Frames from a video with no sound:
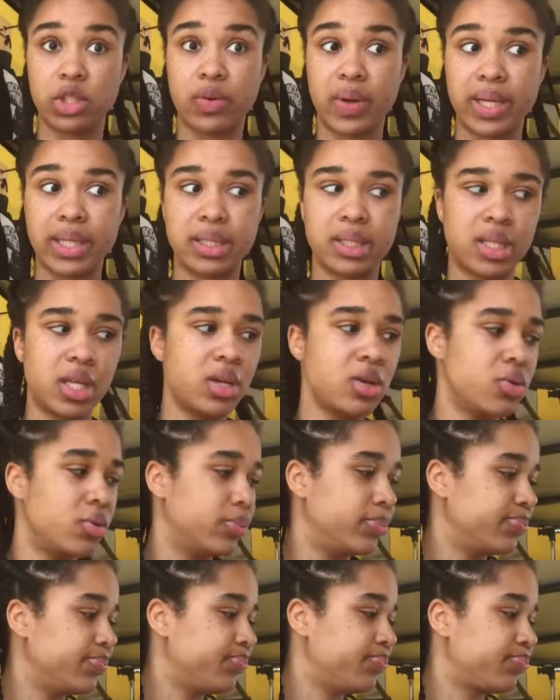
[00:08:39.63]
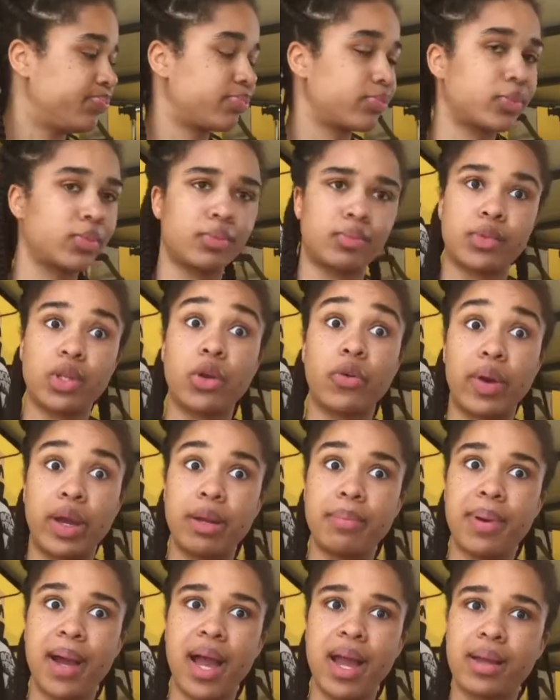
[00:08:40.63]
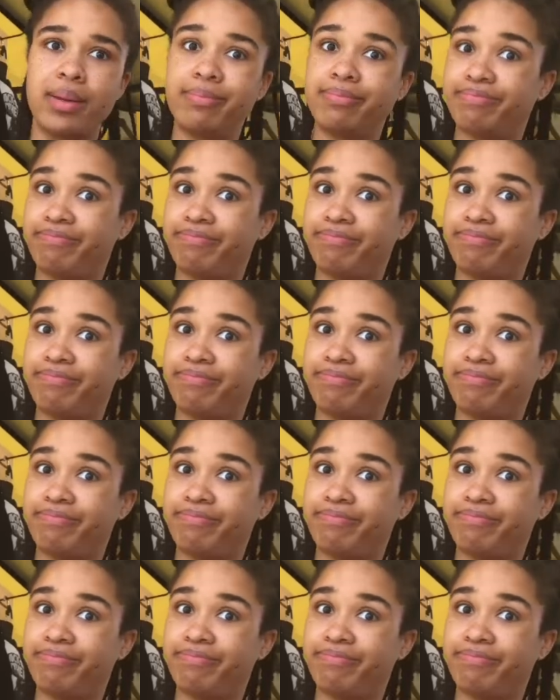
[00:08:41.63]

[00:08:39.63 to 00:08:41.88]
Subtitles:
great steal, great buy.